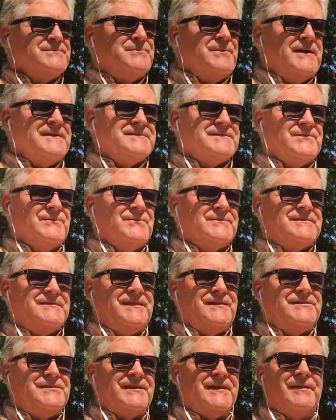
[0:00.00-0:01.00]
Benson was
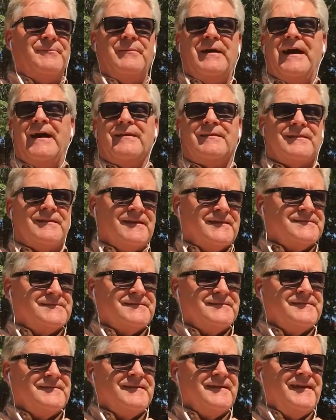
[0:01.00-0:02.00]
teaching a math
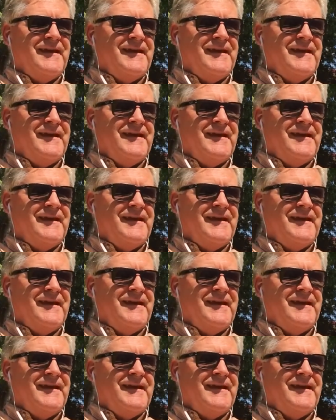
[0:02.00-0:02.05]
lesson.